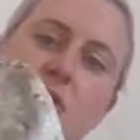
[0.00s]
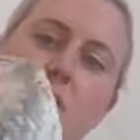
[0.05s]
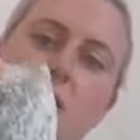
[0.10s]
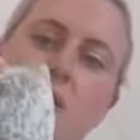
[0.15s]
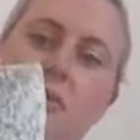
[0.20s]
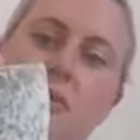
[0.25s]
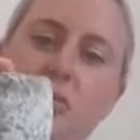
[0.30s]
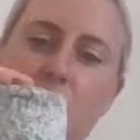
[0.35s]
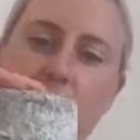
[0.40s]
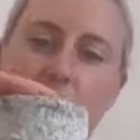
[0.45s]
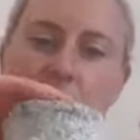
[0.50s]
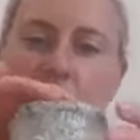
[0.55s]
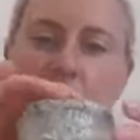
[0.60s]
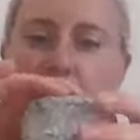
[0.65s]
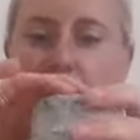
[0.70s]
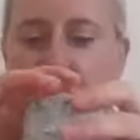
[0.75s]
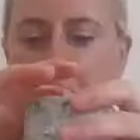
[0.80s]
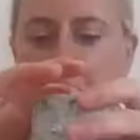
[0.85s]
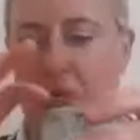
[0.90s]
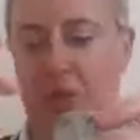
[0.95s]
don't know what you
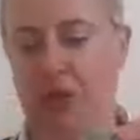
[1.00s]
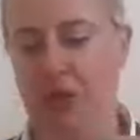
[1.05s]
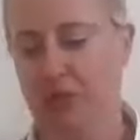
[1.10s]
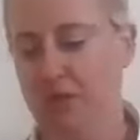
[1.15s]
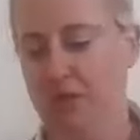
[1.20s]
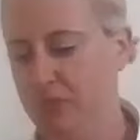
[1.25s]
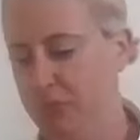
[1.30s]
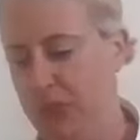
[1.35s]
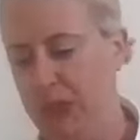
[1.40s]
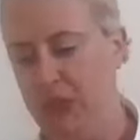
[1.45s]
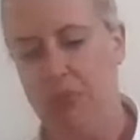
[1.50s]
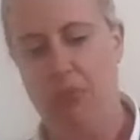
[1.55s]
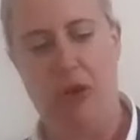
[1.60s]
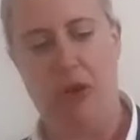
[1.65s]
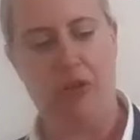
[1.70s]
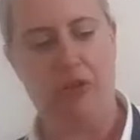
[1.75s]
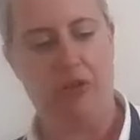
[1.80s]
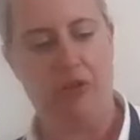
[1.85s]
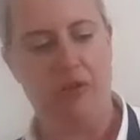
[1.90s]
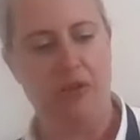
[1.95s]
call that really, big
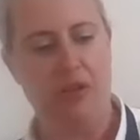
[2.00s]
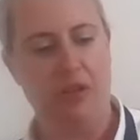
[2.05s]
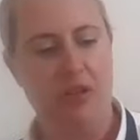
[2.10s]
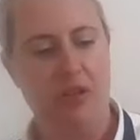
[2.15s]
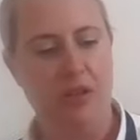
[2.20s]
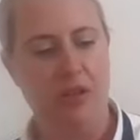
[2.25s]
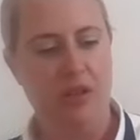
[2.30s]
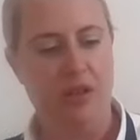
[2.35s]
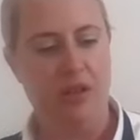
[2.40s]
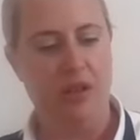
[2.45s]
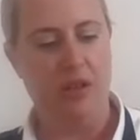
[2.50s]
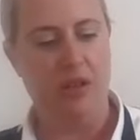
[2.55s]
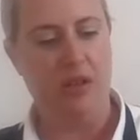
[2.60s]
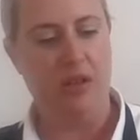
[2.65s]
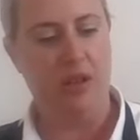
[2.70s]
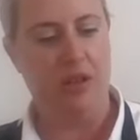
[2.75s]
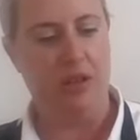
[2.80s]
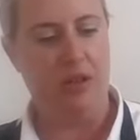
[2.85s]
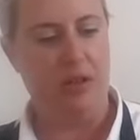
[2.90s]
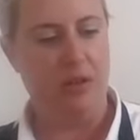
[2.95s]
button.
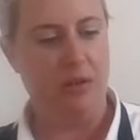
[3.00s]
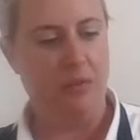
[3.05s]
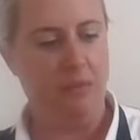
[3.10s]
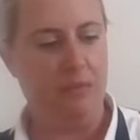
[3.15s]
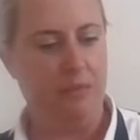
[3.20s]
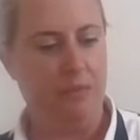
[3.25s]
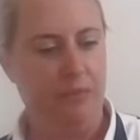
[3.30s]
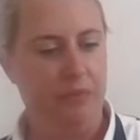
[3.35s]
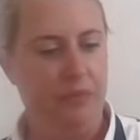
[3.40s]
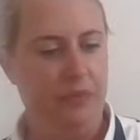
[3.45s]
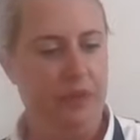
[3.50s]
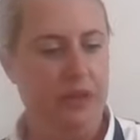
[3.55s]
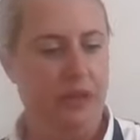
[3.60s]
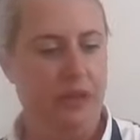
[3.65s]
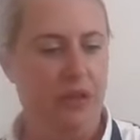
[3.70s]
Um,